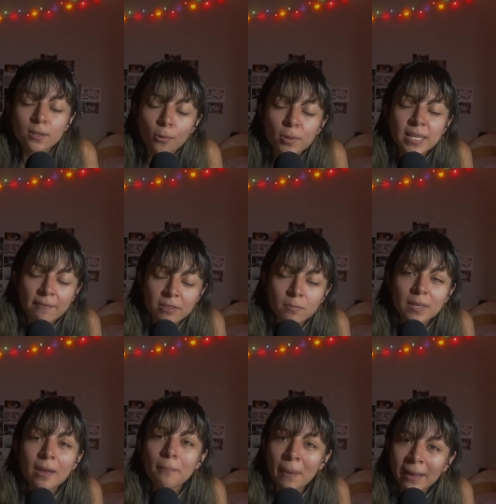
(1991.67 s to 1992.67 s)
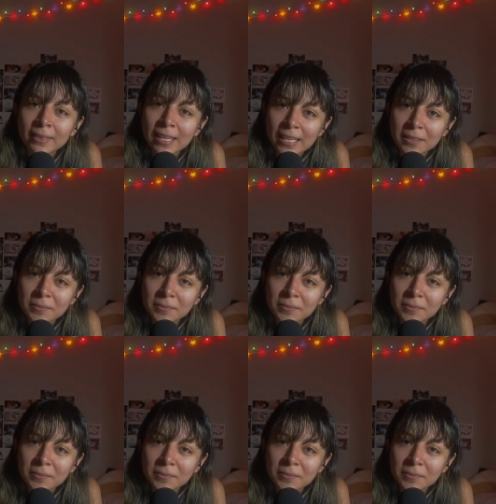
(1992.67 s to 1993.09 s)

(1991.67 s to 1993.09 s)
always have to be a bad thing.